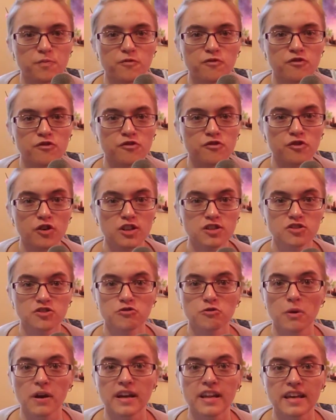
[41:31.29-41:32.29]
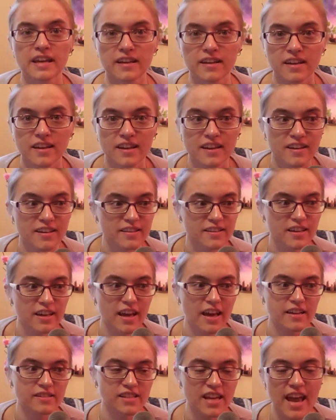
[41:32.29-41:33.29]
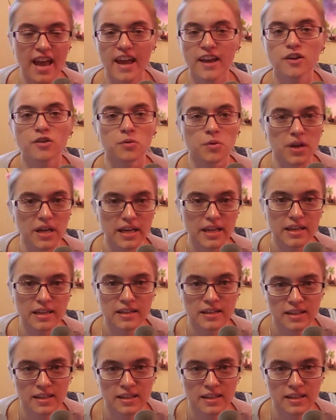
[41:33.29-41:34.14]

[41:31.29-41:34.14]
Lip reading: frustrating and angering.